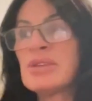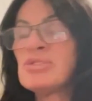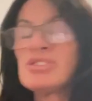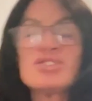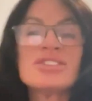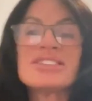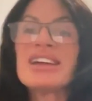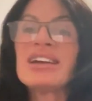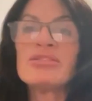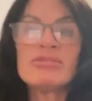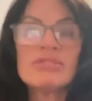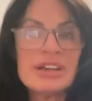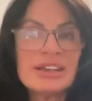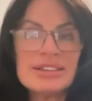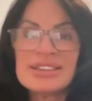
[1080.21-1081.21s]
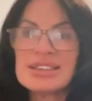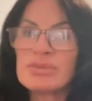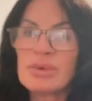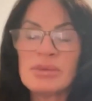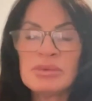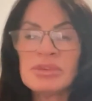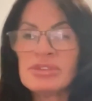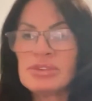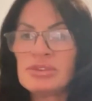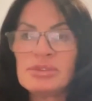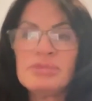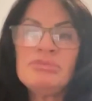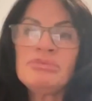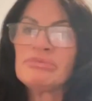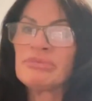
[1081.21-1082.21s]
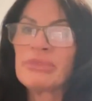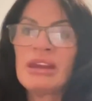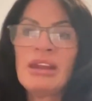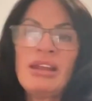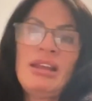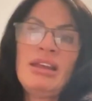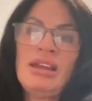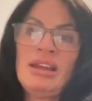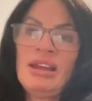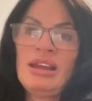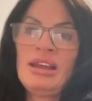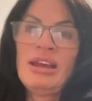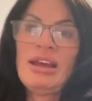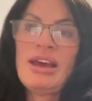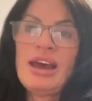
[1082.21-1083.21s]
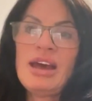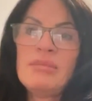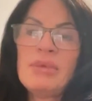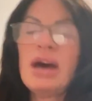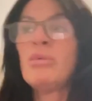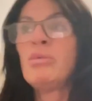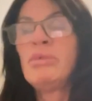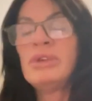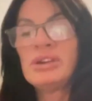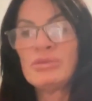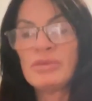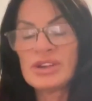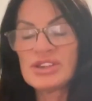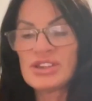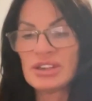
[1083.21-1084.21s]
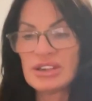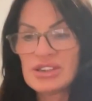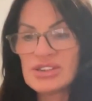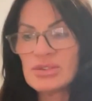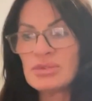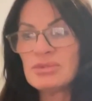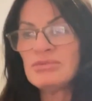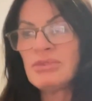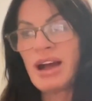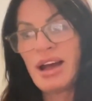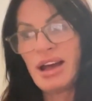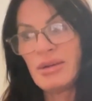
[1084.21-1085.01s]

It was just horrendous what I went through. I wouldn't wish it on a soul.